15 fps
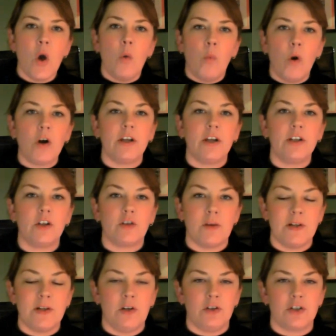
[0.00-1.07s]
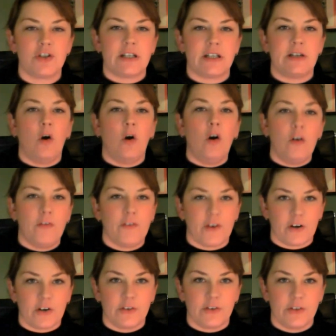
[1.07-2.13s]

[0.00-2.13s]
what can criminology offer